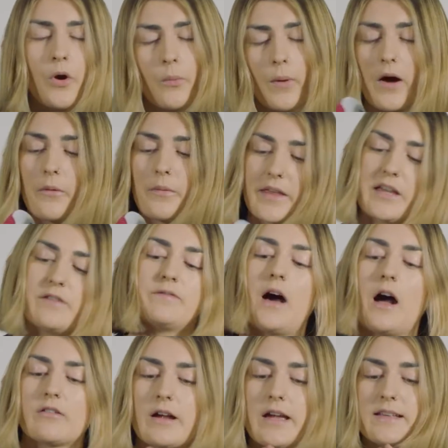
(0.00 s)
Well, the
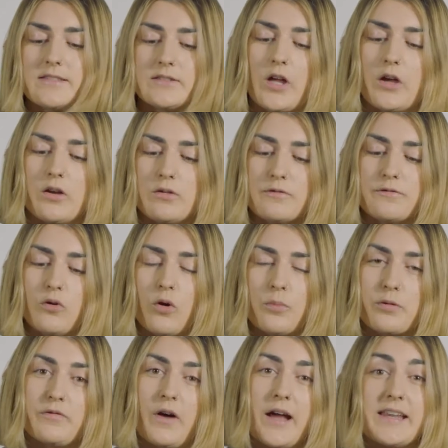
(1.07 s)
Kinvara is known for
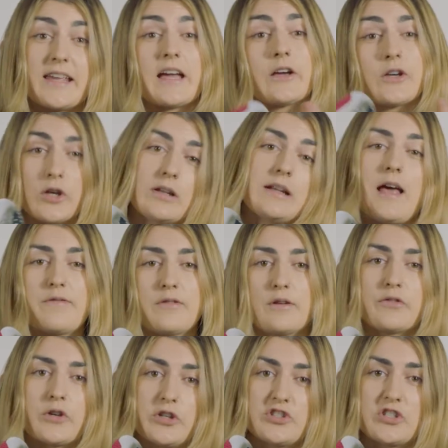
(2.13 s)
providing a good level
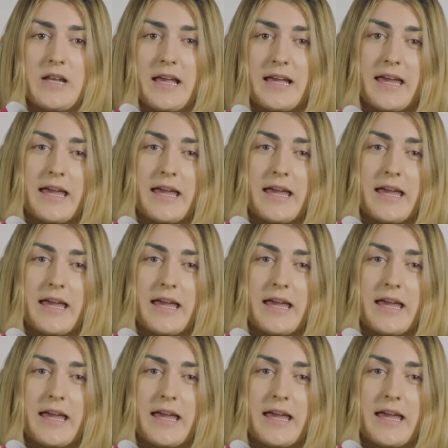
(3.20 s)
of cushioning